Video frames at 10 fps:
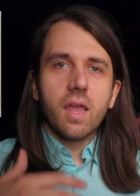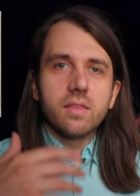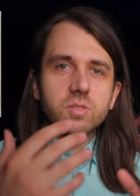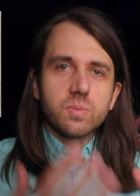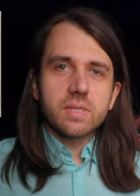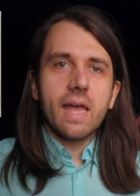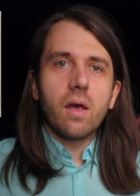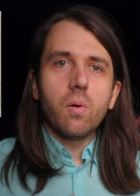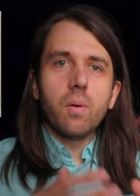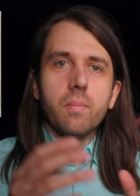And this was
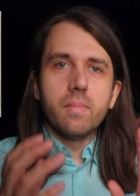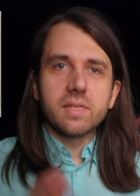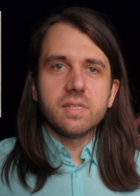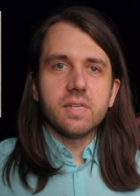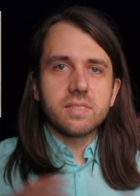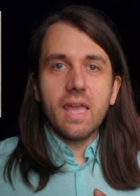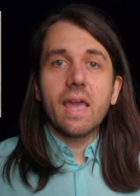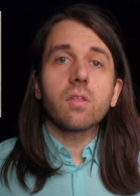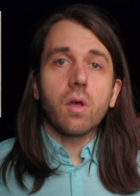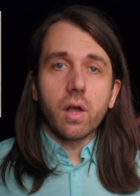how Messier's
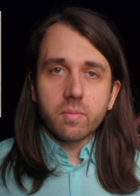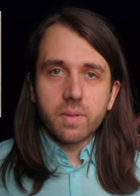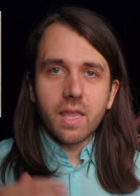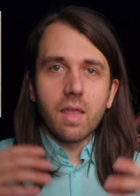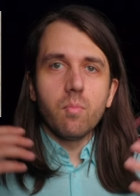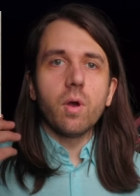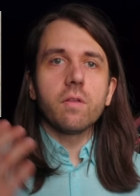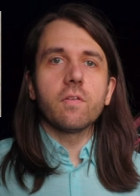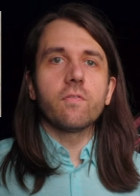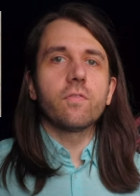catalog became
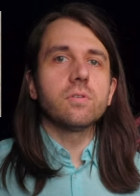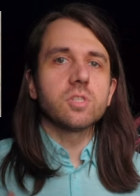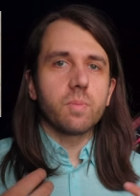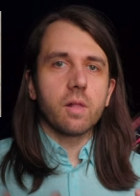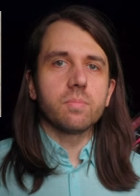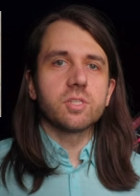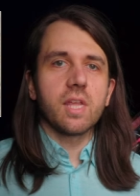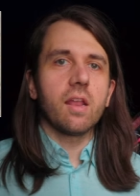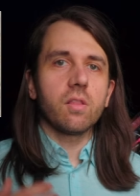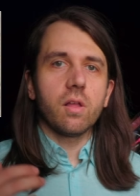one of the first
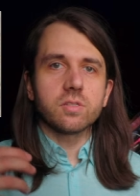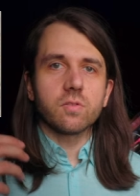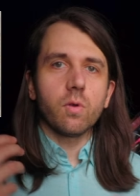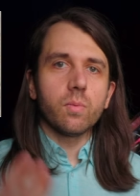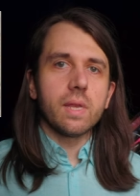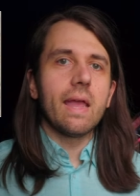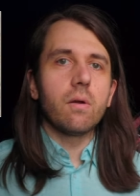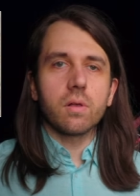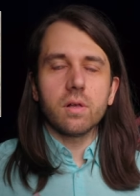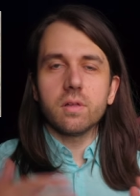published catalogs of what we
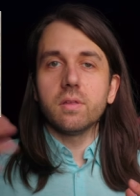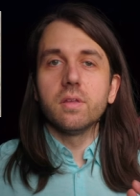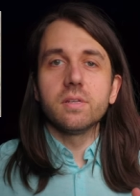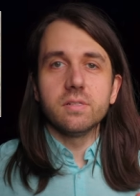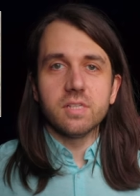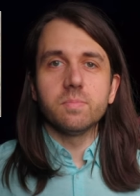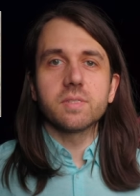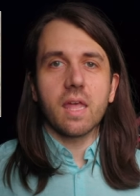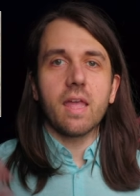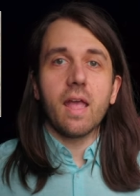now call deep
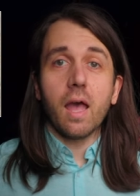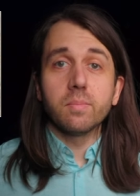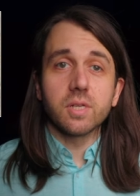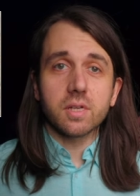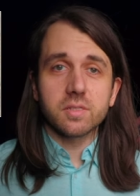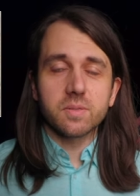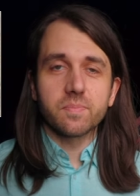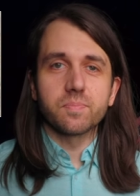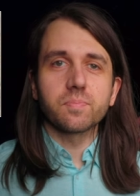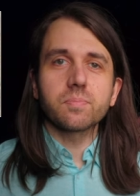sky objects.
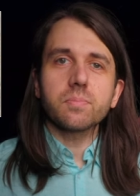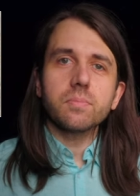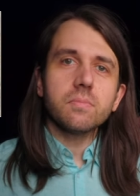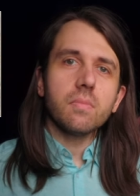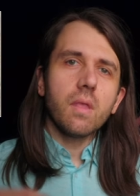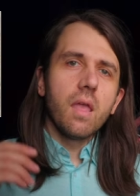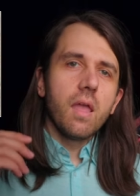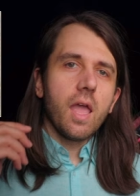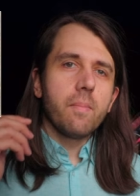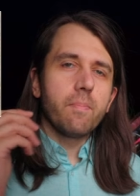
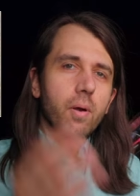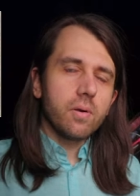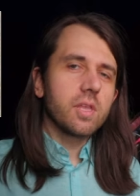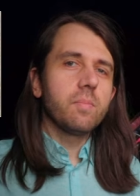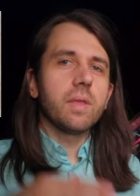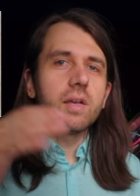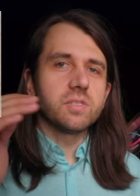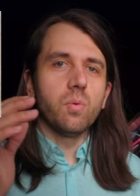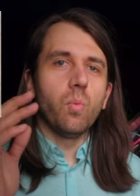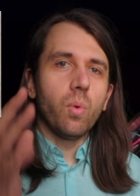And partly
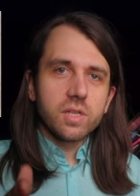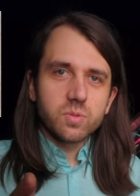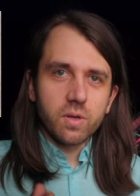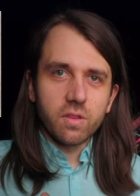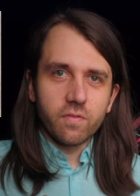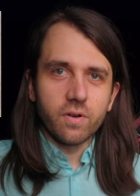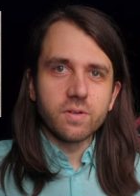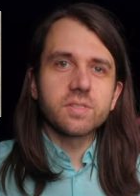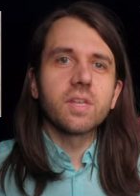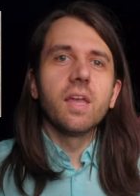because it was one of the
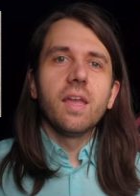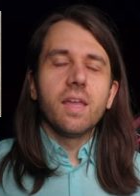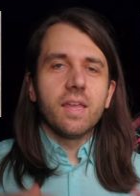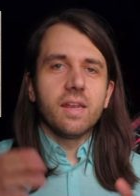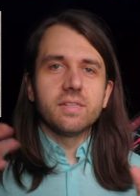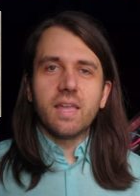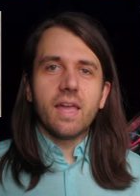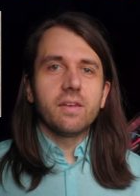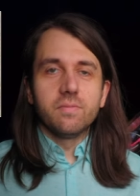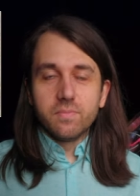first, it has
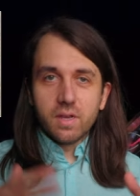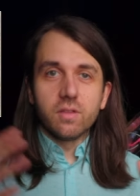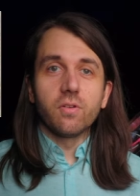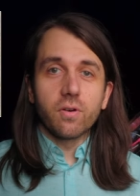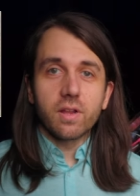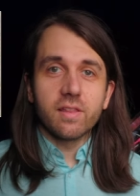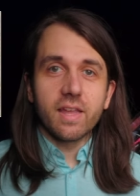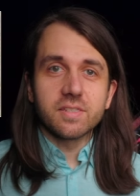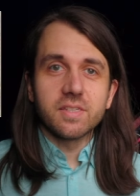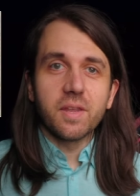had an enduring
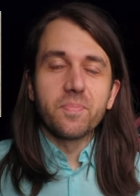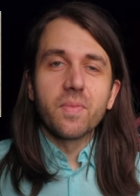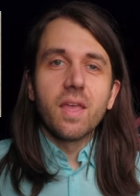legacy